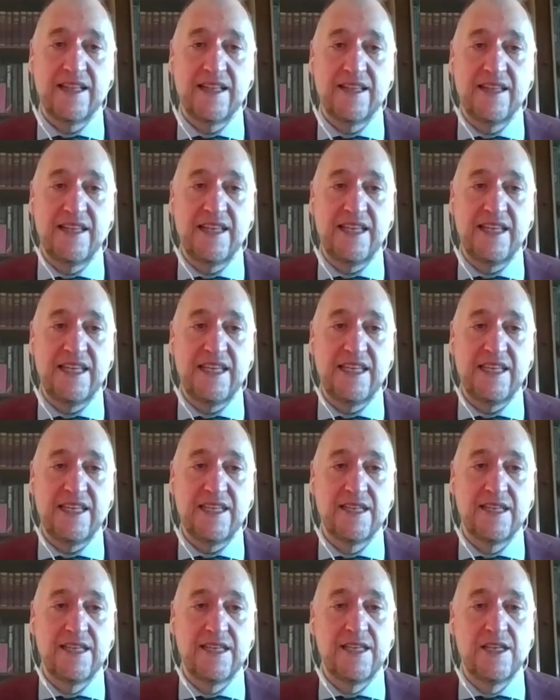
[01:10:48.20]
the
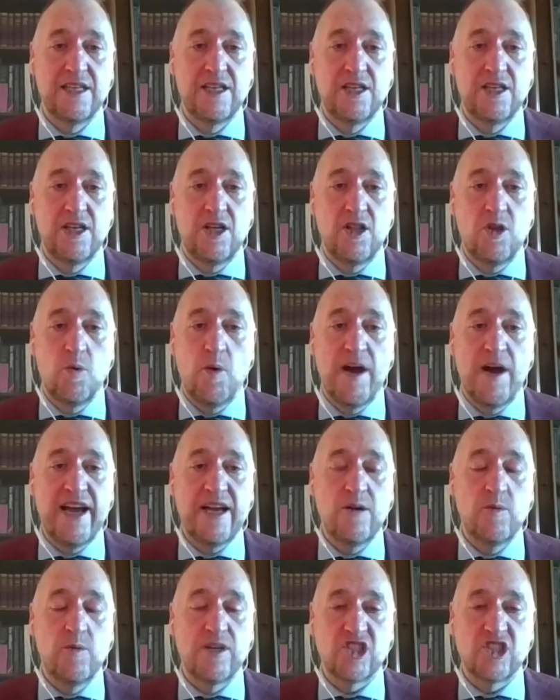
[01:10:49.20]
way in
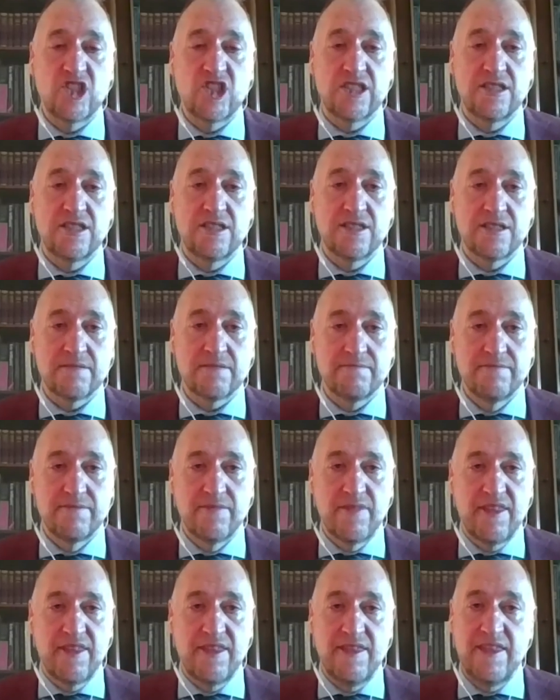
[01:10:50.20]
which
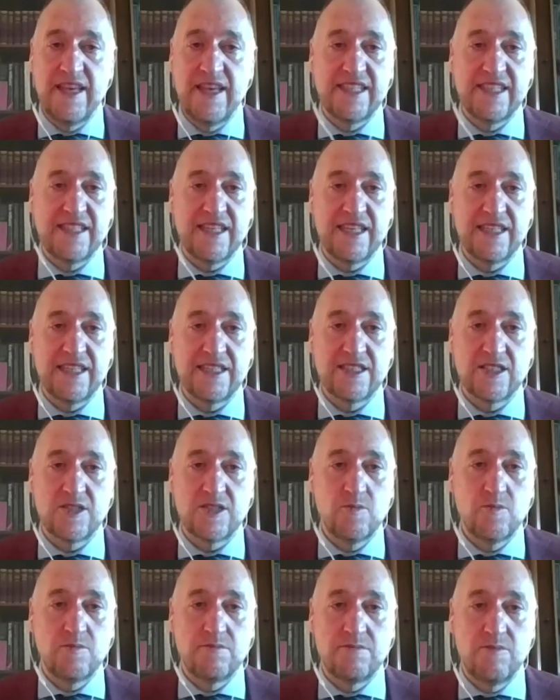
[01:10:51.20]
these things
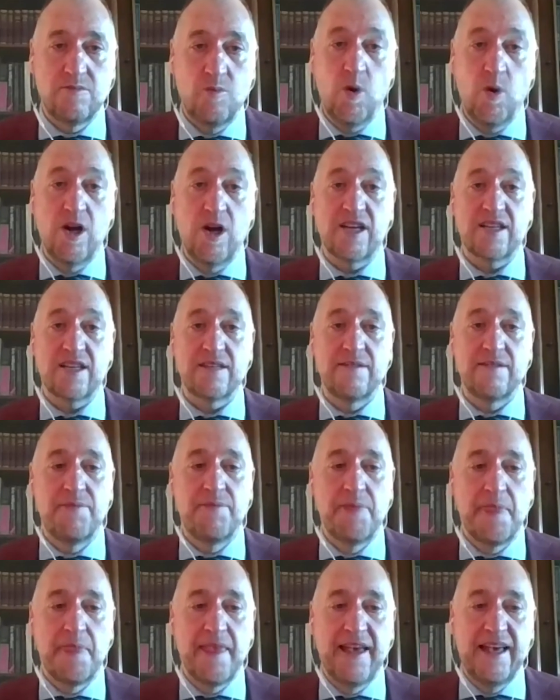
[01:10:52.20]
work
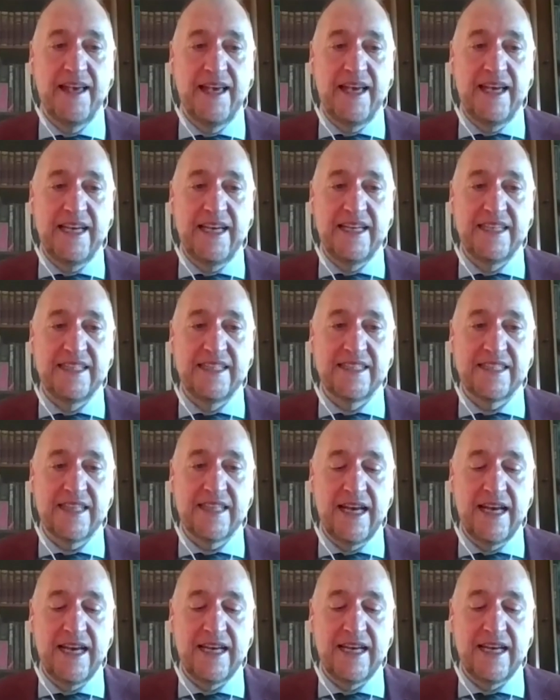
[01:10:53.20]
is
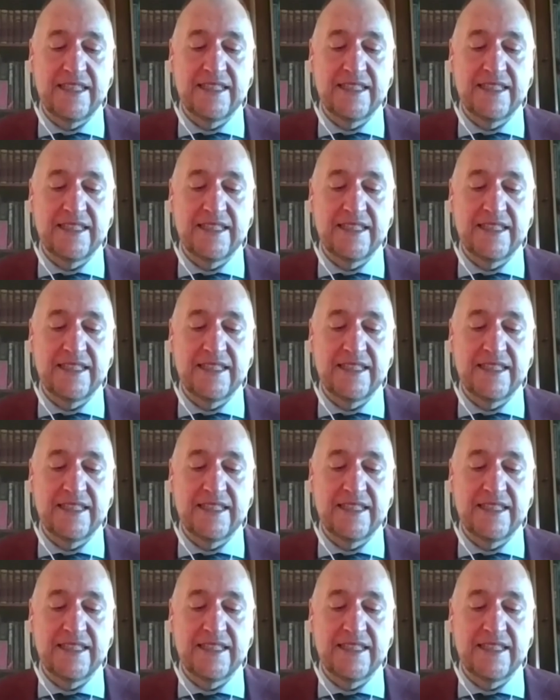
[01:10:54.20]
that